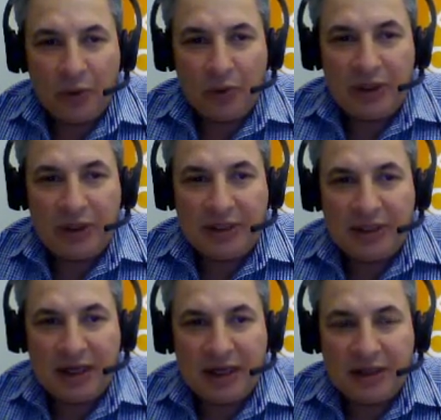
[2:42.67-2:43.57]
we
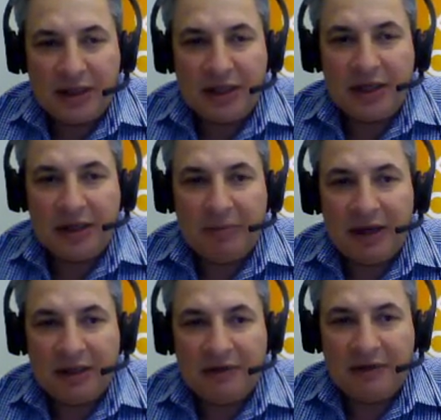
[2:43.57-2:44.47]
started thinking
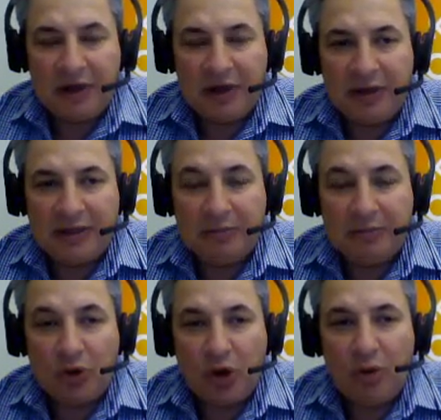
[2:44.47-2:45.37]
about developing
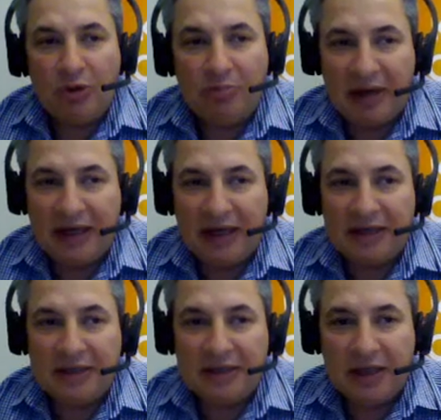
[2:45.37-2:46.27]
some common
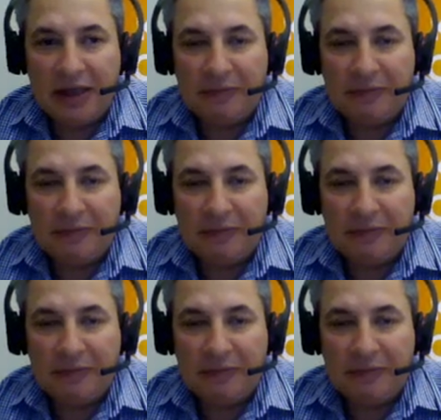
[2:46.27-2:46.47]
plugins